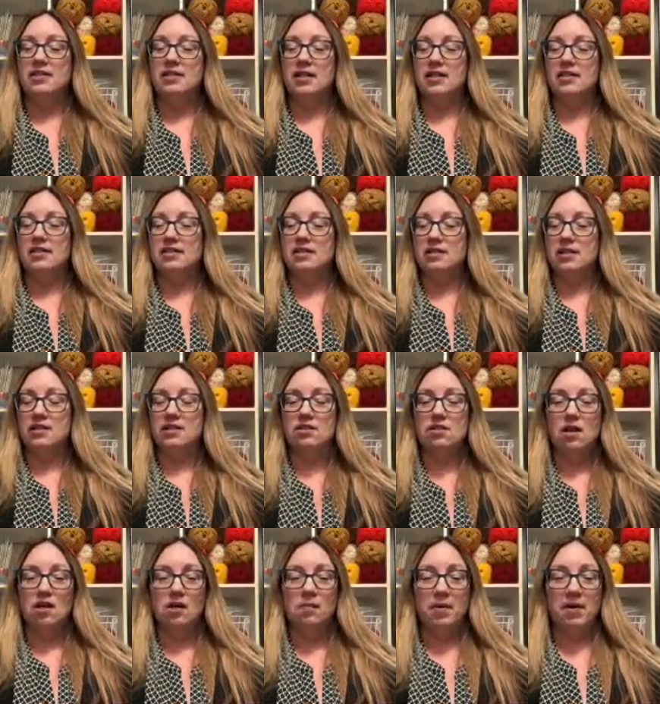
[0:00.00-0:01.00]
let's
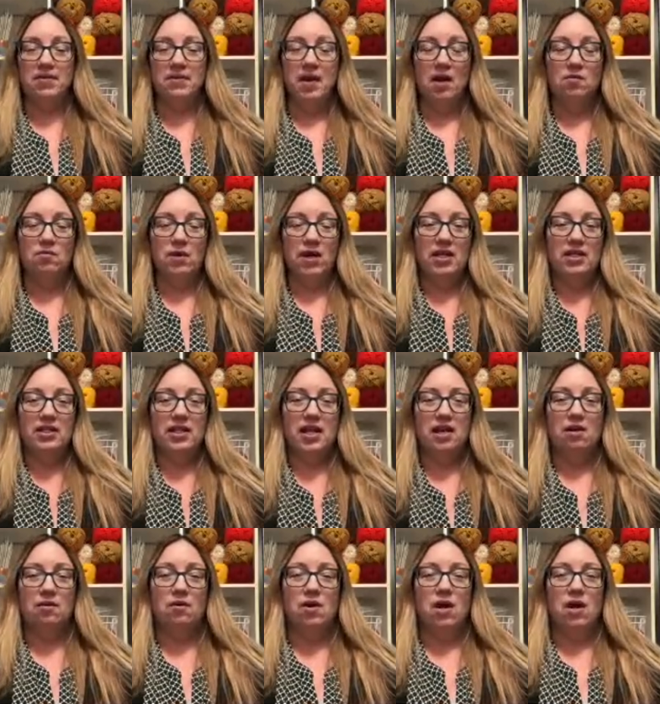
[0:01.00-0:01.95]
talk about that right now.